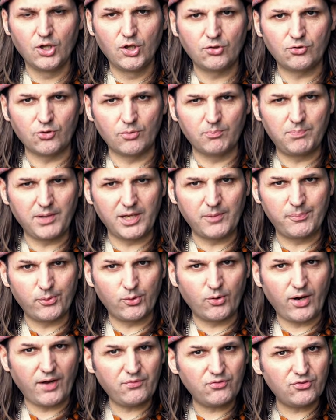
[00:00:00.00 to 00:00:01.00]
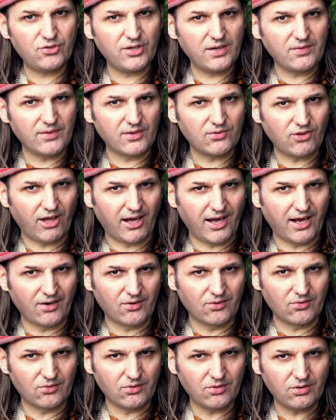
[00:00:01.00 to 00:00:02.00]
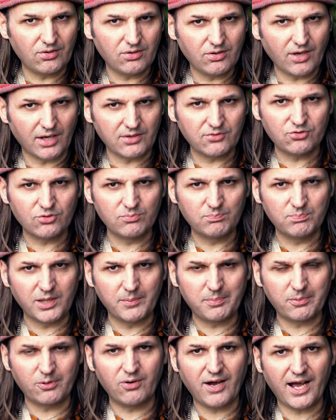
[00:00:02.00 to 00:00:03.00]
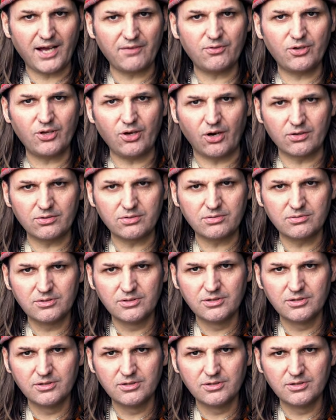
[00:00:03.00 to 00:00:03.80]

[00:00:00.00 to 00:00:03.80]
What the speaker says: Some people have seen this island and some people have not.